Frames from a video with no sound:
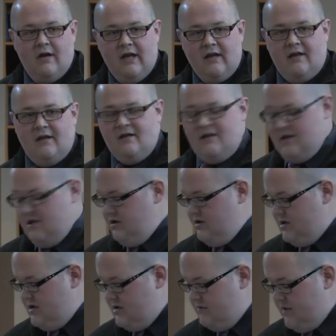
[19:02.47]
and
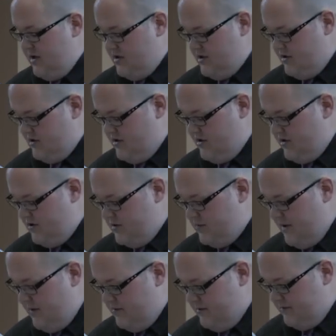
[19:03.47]
continued to minister to those
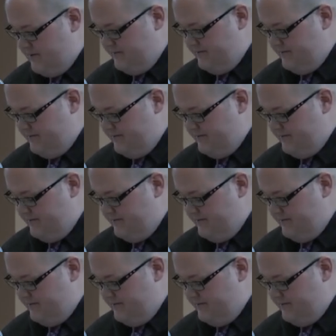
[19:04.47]
people.